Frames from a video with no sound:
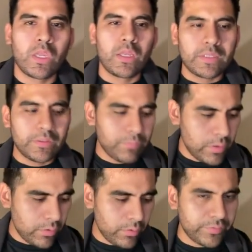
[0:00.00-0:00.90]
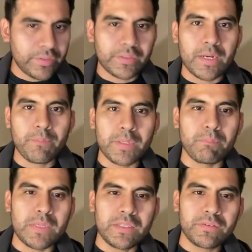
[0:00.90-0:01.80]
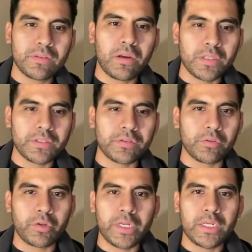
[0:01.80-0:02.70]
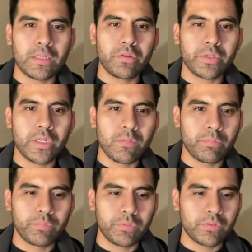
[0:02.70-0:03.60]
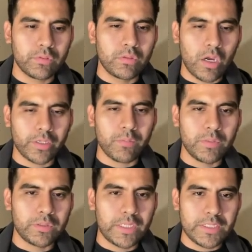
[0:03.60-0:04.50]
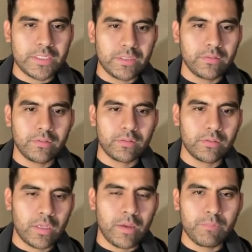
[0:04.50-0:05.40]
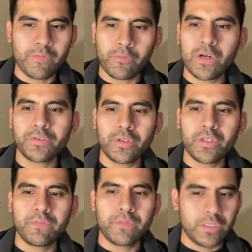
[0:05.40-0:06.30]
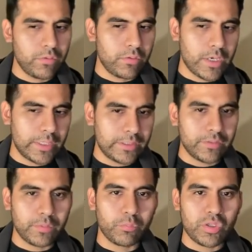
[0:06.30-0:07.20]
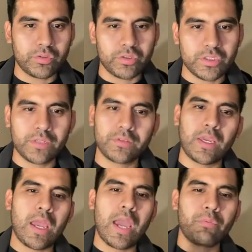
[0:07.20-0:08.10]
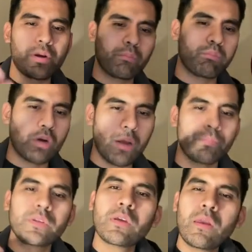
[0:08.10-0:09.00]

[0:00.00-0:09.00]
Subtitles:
this video is just gonna be me staring at the screen and looking up documentations. And before I started the video, I did some research because I read the prompt